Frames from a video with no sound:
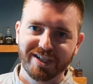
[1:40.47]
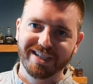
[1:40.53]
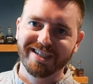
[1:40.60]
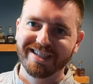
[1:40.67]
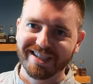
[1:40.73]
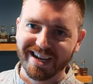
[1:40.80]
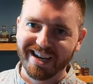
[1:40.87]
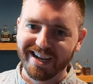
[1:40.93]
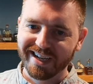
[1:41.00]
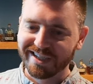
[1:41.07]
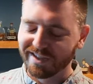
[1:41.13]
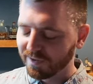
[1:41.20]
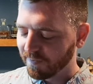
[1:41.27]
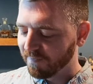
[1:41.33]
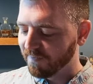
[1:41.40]
things that
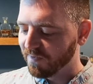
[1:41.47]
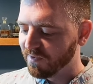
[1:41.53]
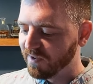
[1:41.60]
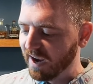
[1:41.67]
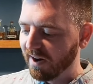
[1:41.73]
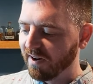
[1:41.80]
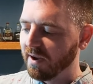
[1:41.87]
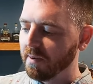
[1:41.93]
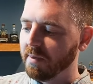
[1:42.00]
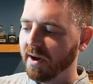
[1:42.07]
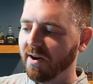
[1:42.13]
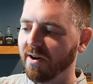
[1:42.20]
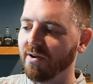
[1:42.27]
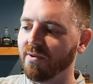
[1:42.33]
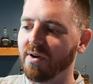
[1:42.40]
is very
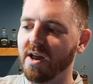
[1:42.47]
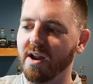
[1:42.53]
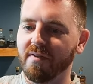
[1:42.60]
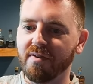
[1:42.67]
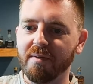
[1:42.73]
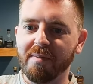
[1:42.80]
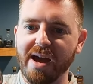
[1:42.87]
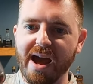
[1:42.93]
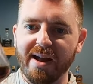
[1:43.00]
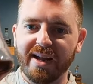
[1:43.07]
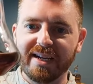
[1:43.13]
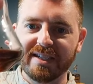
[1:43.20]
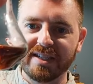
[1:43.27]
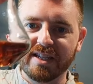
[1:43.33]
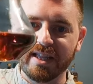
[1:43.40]
apparent right off the bat
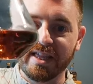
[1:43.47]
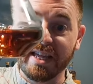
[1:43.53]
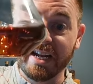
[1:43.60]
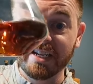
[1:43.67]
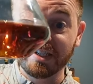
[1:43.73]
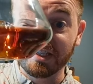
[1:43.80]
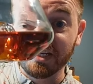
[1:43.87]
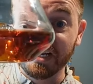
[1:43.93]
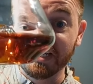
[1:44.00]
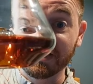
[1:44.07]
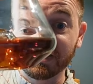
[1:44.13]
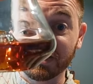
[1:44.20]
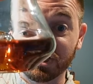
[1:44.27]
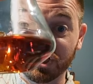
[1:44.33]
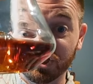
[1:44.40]
is that this
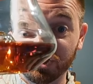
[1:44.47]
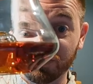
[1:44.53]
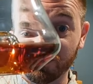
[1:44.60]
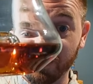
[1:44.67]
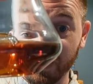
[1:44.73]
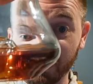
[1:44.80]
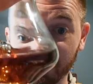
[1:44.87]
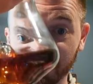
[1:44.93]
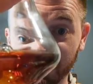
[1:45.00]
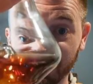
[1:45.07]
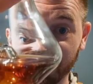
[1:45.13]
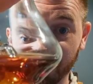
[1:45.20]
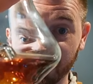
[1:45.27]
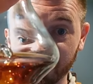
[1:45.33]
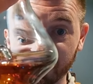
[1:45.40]
is extremely
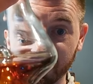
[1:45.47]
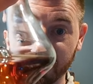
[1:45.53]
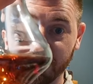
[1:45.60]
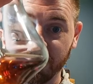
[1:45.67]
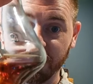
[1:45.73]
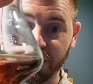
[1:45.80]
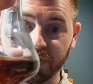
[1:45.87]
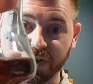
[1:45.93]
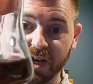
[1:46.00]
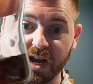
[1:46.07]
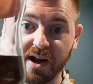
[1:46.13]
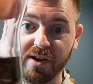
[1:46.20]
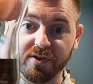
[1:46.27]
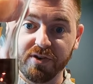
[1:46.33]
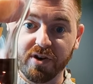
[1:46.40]
dark. Look at
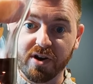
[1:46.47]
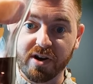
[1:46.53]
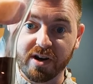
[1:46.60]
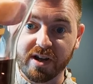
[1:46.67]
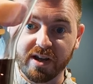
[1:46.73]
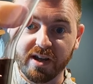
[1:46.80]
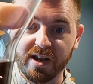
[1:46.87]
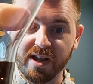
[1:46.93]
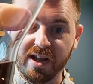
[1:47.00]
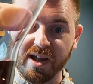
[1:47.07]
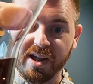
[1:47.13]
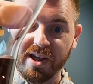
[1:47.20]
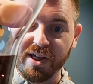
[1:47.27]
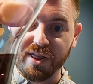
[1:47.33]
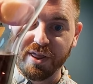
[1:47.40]
how dark
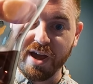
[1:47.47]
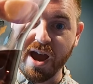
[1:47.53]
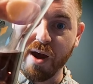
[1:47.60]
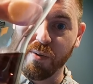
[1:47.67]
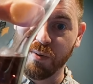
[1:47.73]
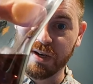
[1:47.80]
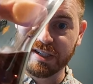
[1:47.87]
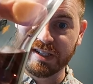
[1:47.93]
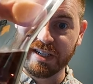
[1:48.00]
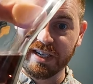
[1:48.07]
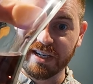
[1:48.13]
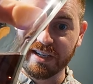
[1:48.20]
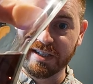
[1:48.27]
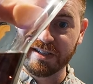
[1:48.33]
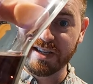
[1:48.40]
that
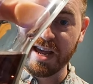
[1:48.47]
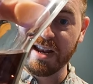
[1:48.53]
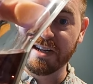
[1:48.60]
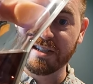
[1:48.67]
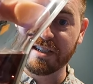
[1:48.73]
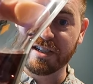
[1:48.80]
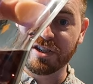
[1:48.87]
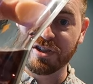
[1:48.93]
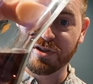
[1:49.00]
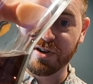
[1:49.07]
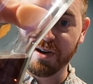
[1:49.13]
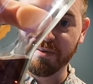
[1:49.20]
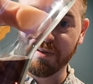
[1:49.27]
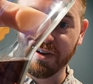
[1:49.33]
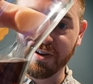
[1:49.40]
whiskey is. That is
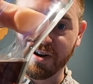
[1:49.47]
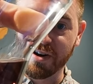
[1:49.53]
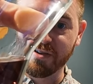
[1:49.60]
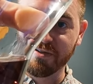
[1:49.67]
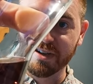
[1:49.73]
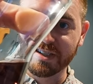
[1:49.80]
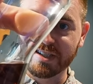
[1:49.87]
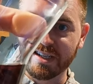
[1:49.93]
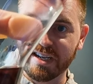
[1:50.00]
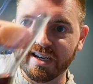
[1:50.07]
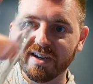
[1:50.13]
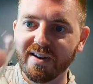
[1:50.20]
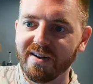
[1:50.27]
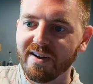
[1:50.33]
extremely dark whiskey.